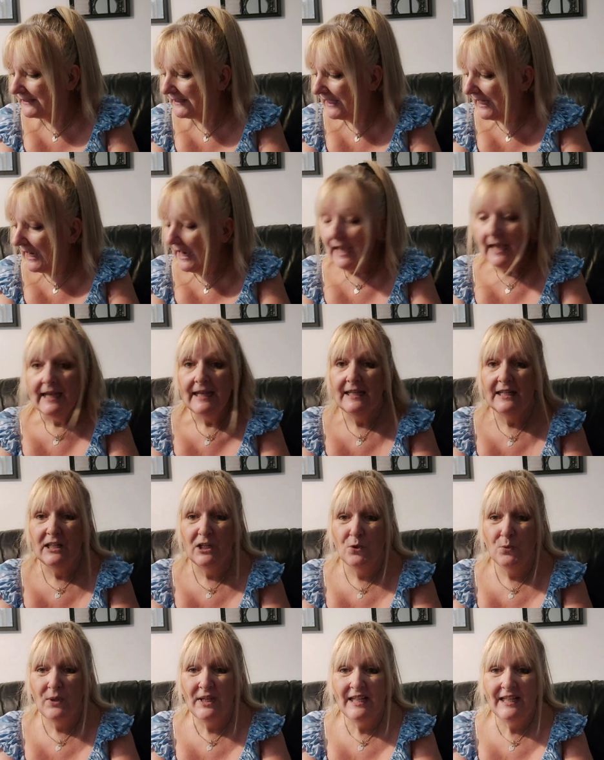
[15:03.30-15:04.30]
I'm going to
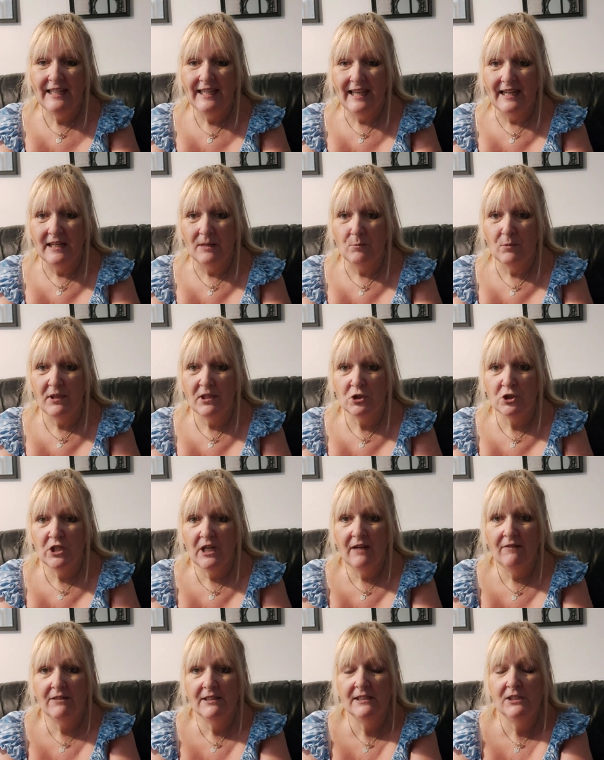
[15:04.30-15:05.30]
quickly get in with the
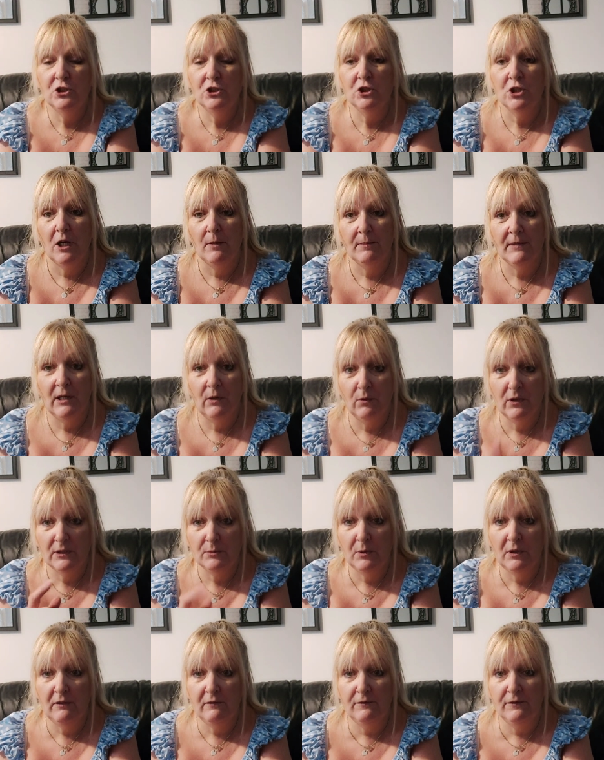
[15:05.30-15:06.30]
charity shop now
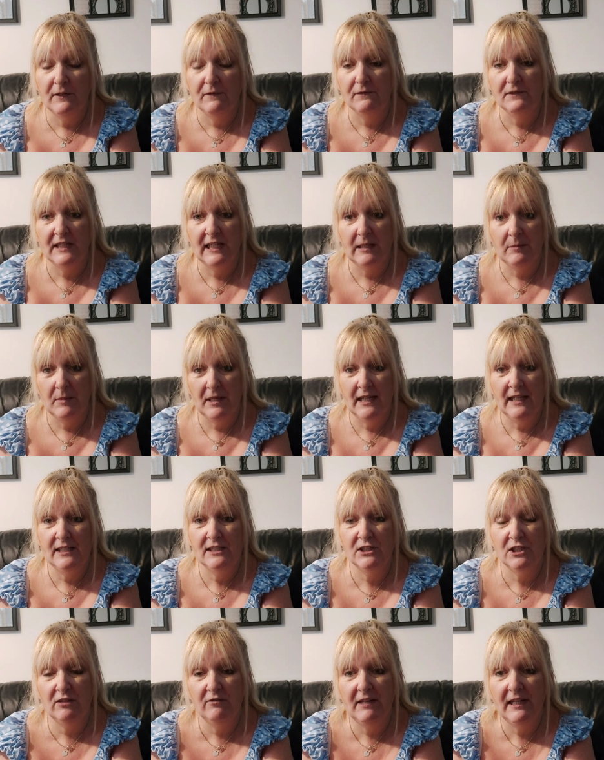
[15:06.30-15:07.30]
because we're on 15
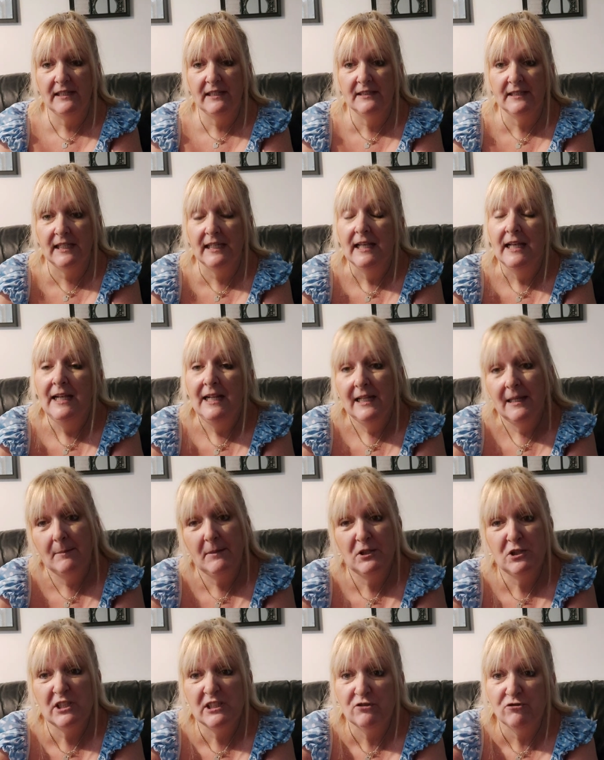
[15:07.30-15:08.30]
minutes already. Let
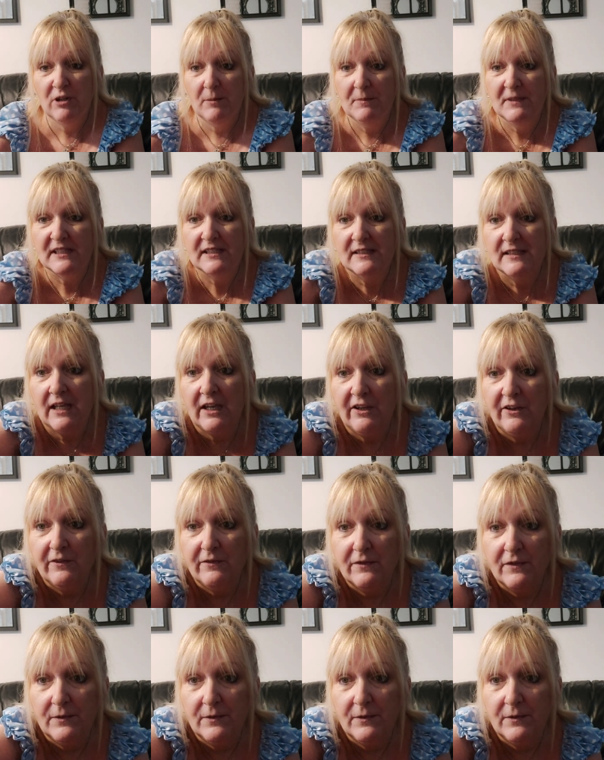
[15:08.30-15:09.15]
me just grab the stuff.